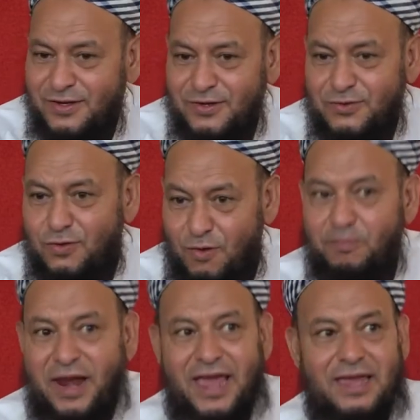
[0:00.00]
to
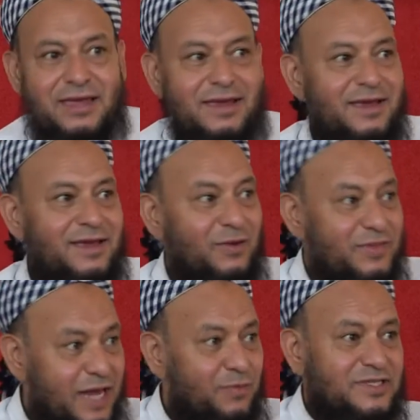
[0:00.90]
comply? Now
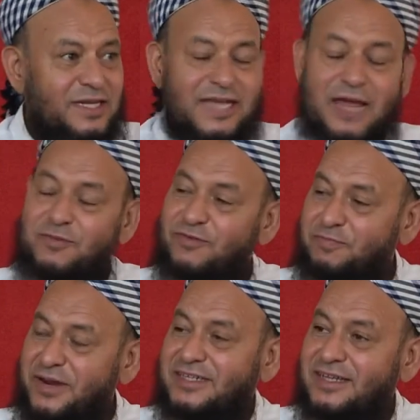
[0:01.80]
that was the type
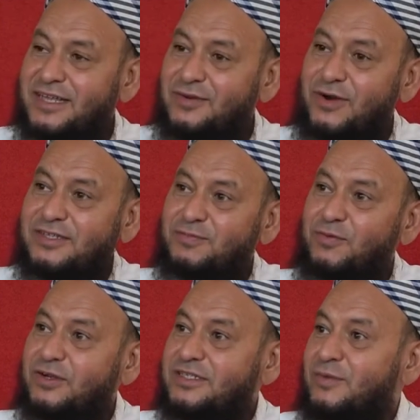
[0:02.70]
of pressure that was
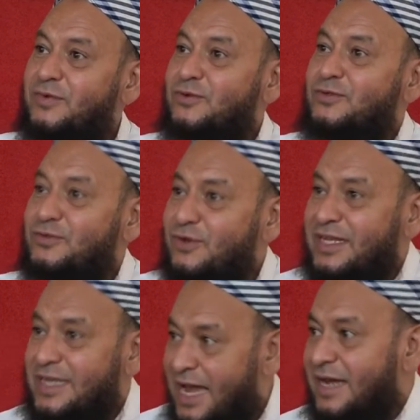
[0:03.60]
upon someone who was
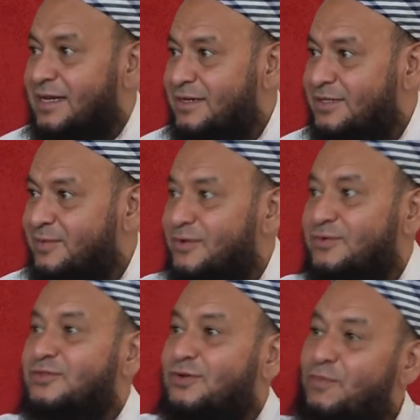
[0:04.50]
not young, someone who
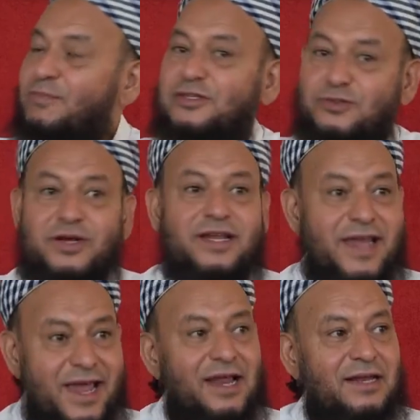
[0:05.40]
was so matured
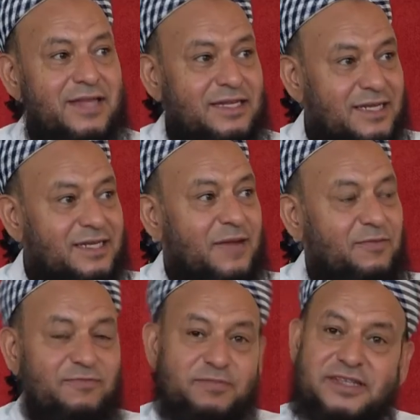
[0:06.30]
and adult. That's the
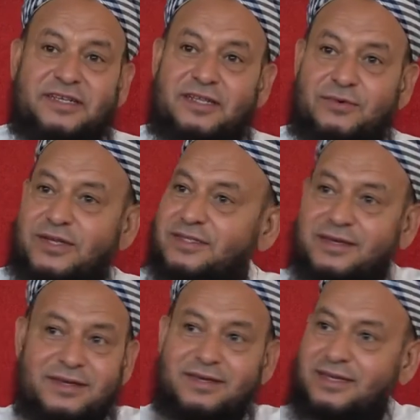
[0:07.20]
type of pressure that was.
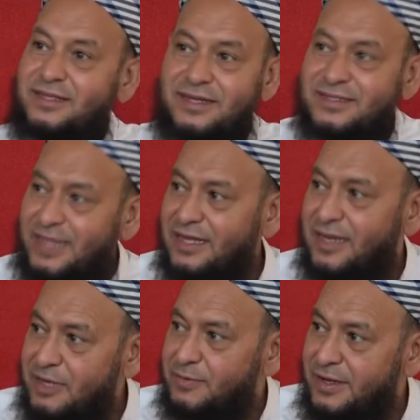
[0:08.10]
He didn't say the
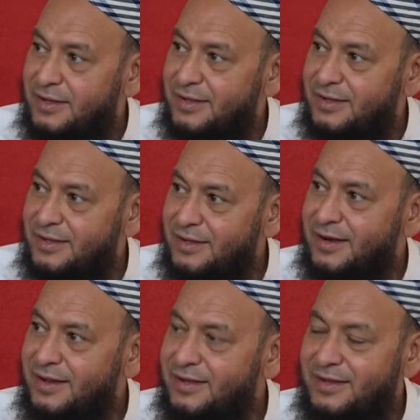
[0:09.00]
kalima.
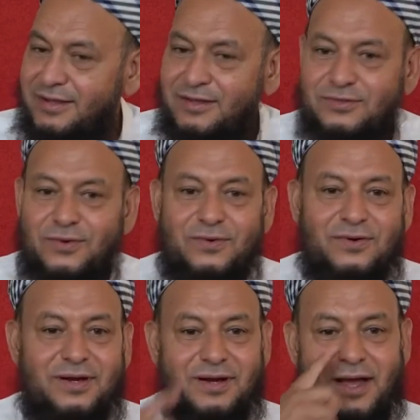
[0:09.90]
Right?
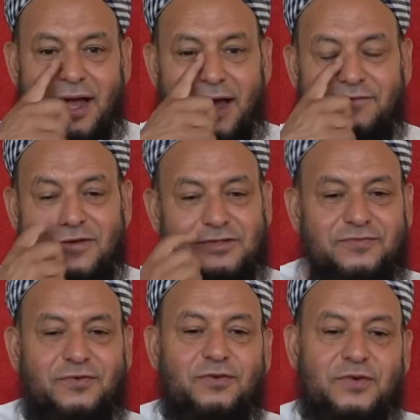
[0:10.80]
So first
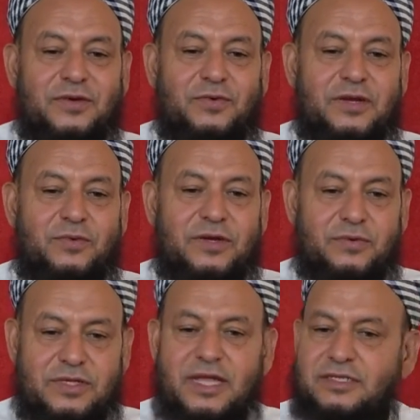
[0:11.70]
of all,
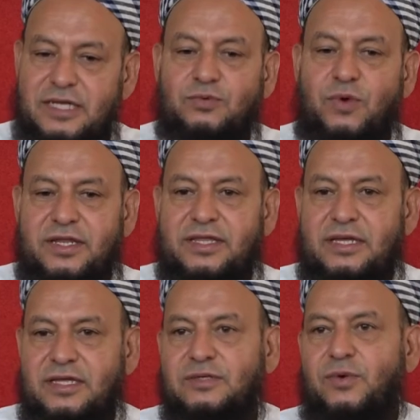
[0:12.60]
that's one
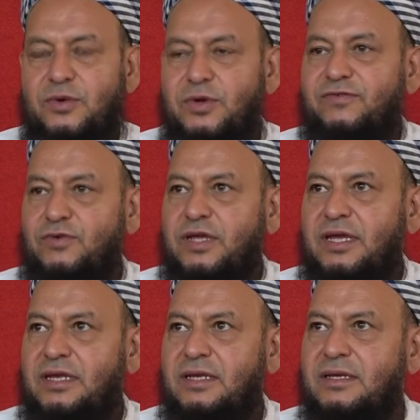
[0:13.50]
thing. There's one way of
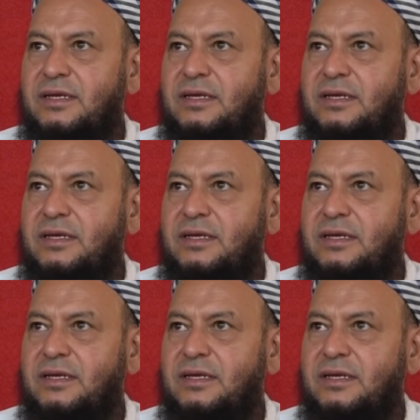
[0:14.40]
looking at it.